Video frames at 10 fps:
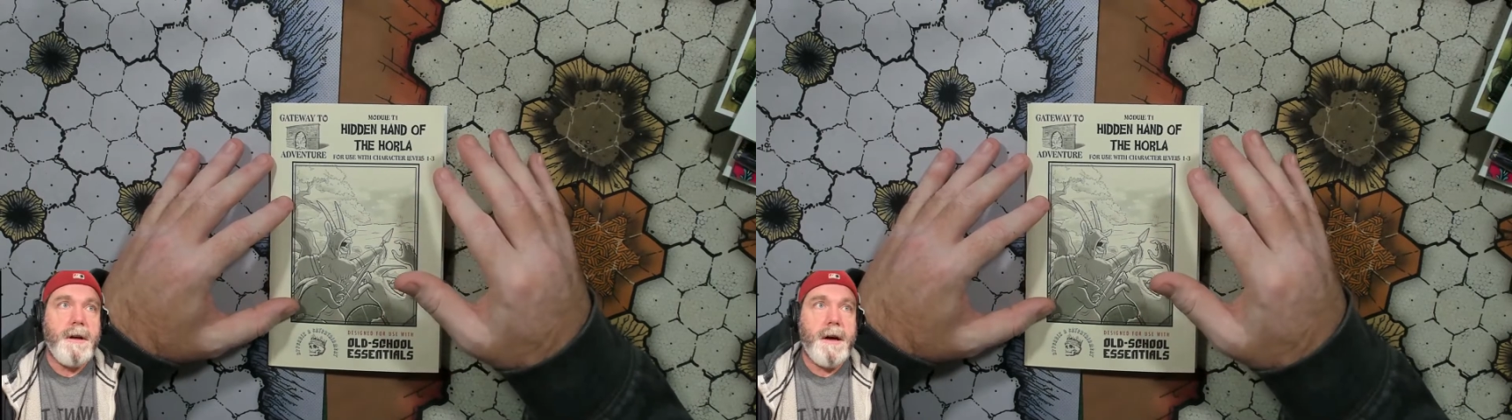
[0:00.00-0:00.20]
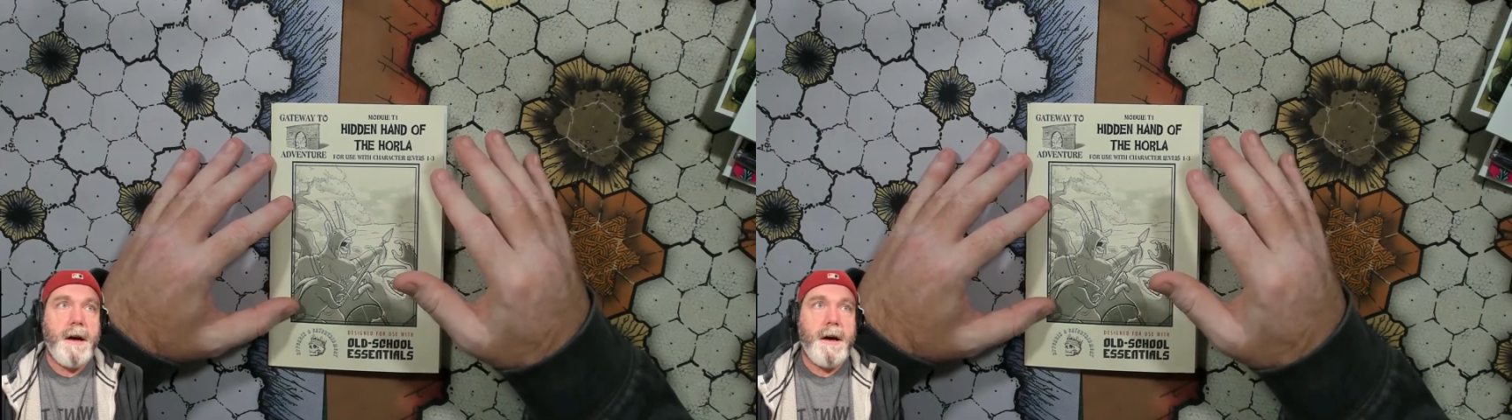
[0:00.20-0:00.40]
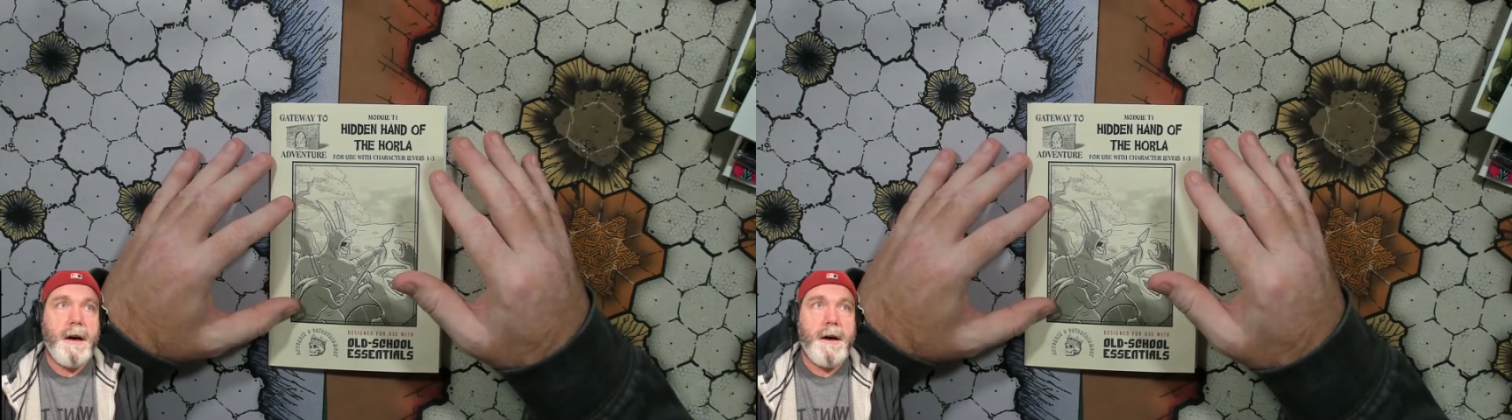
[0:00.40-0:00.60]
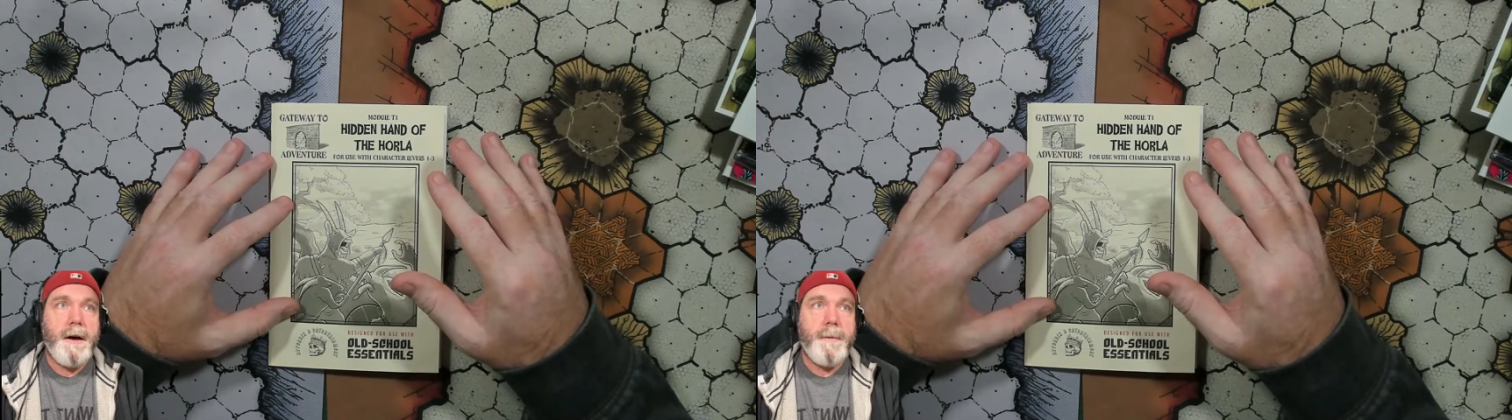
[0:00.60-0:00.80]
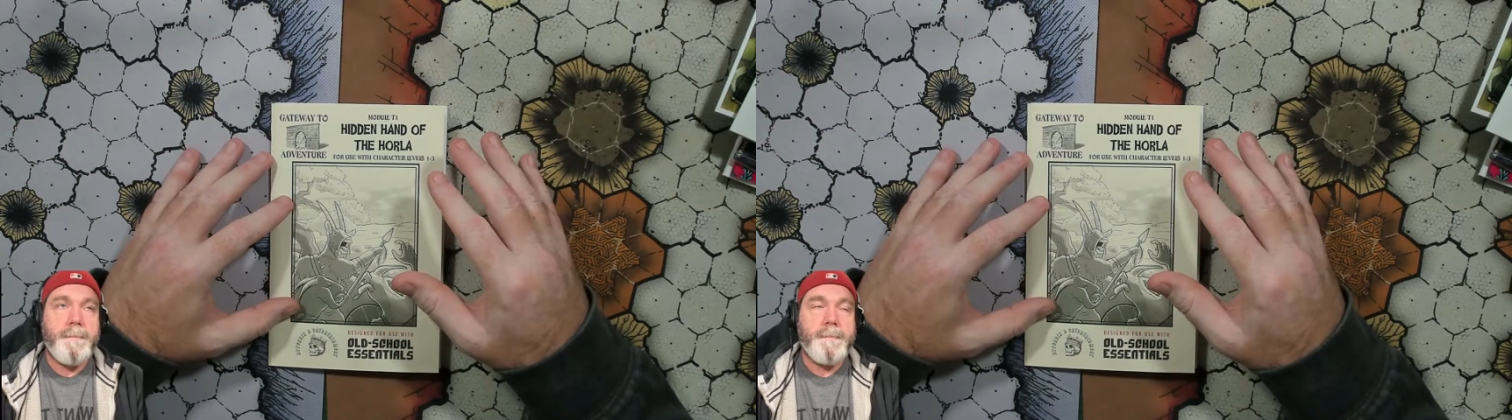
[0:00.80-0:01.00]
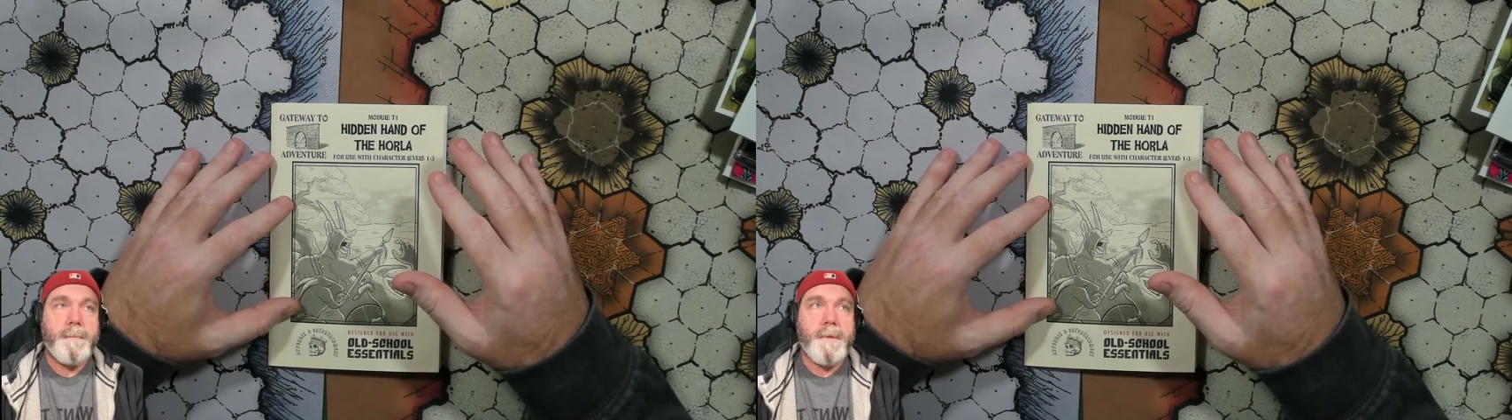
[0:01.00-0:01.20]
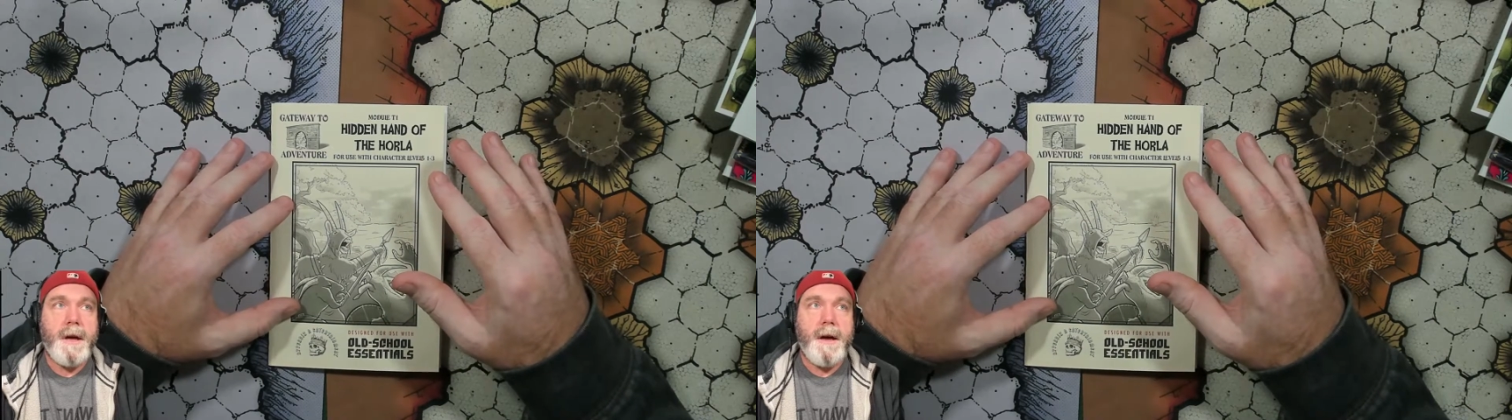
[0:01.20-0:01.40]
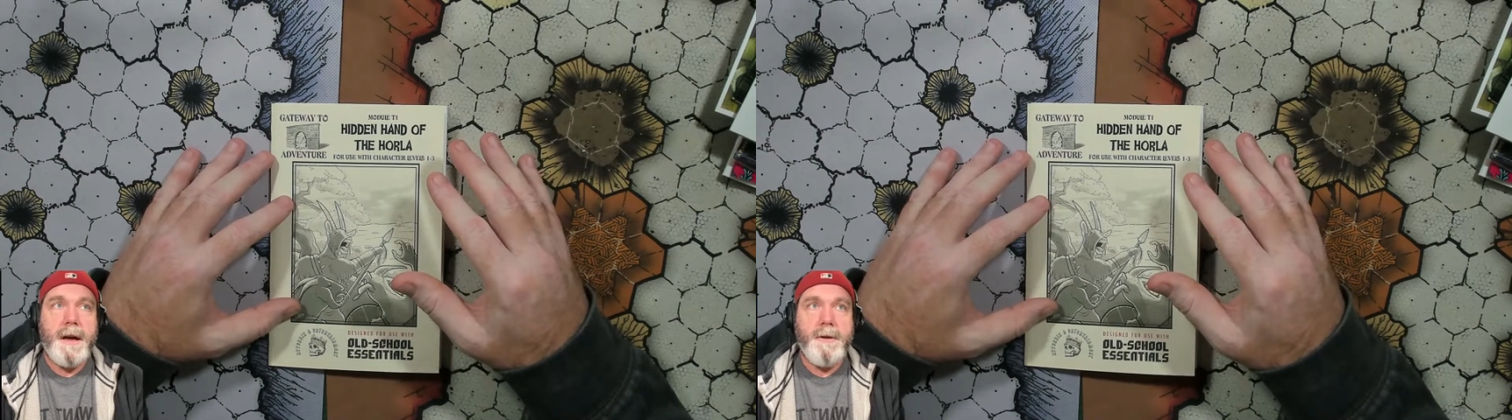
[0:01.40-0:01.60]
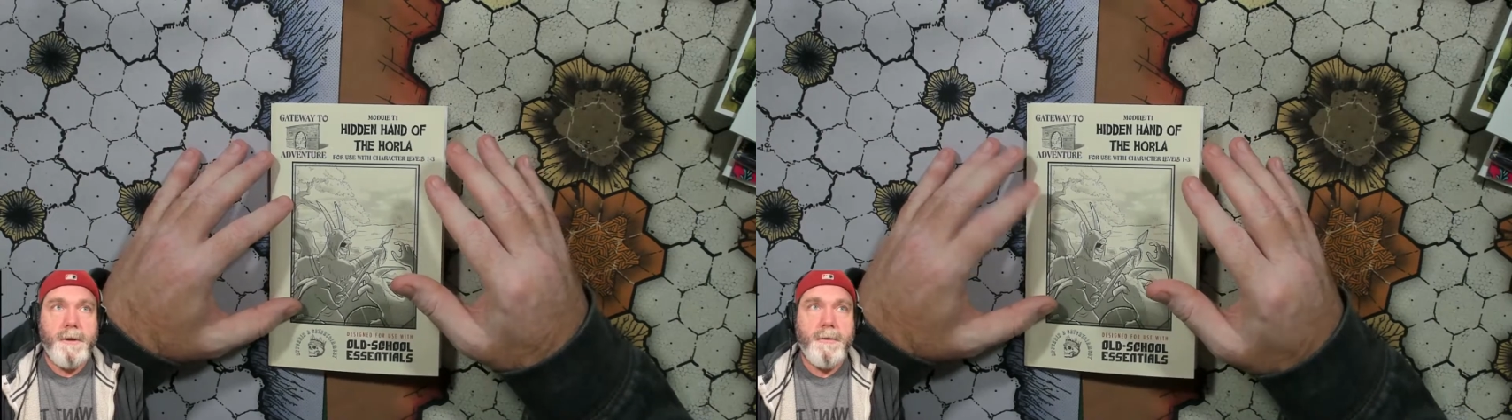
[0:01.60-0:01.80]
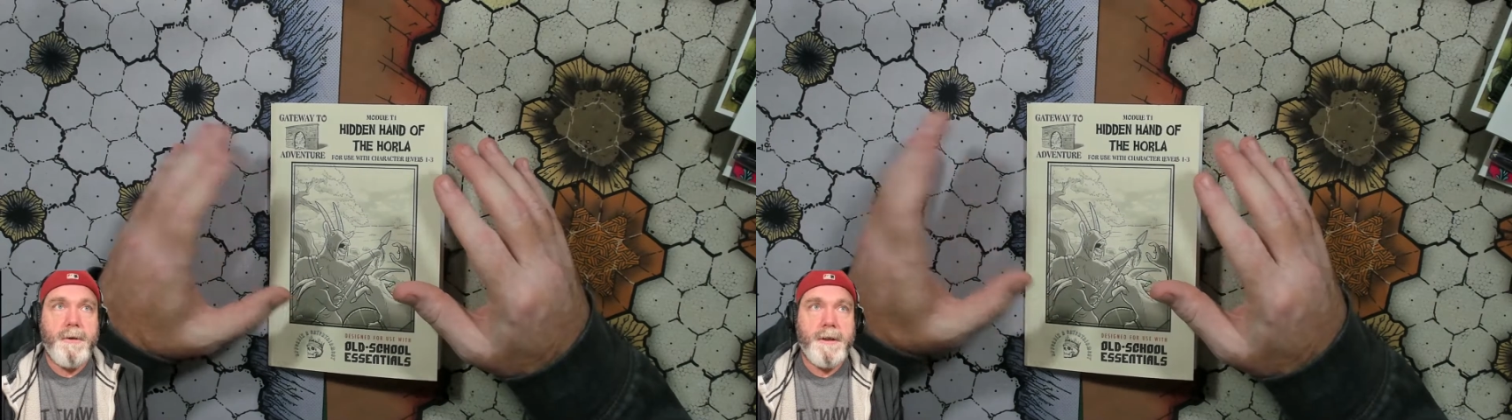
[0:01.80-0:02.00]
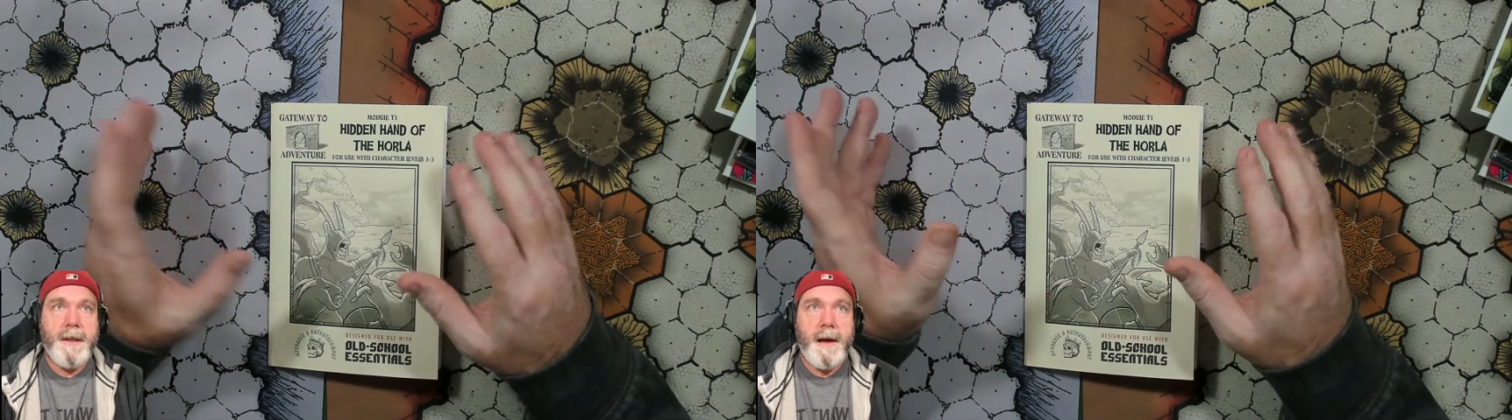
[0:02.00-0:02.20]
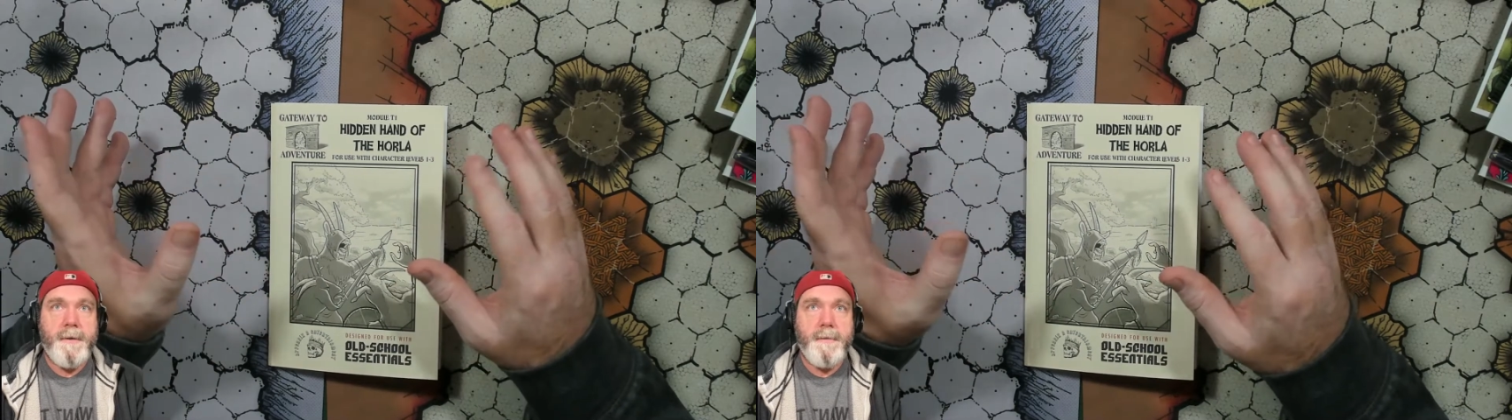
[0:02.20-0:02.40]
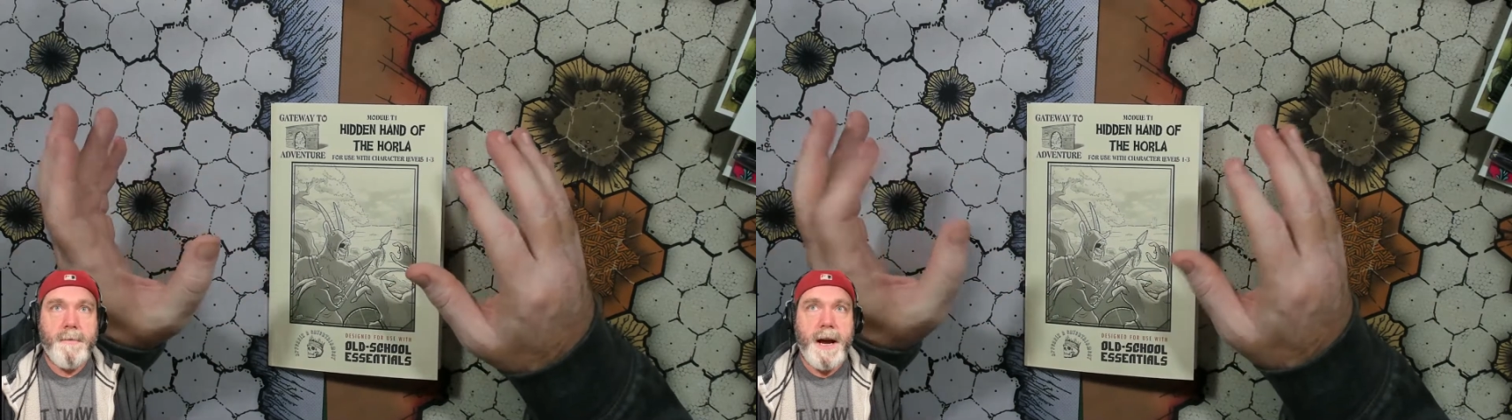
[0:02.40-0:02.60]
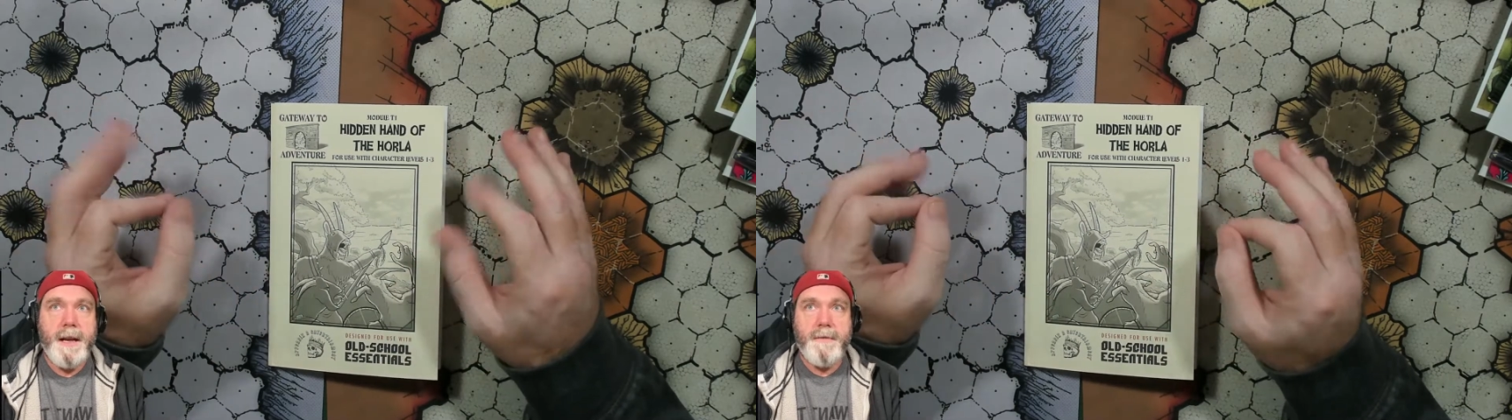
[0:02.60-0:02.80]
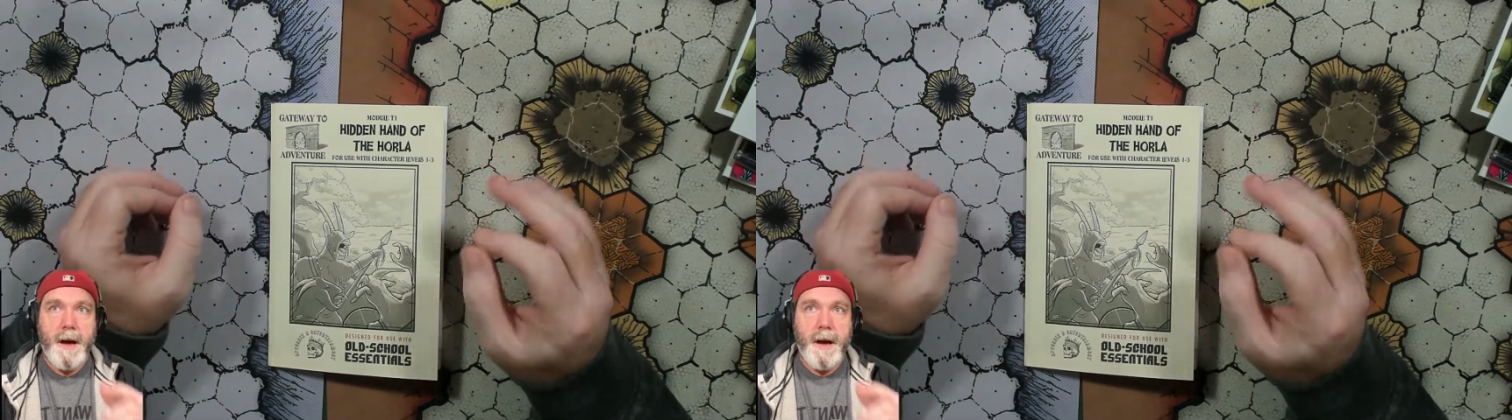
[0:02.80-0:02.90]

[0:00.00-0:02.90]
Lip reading: I do know that they have a variety of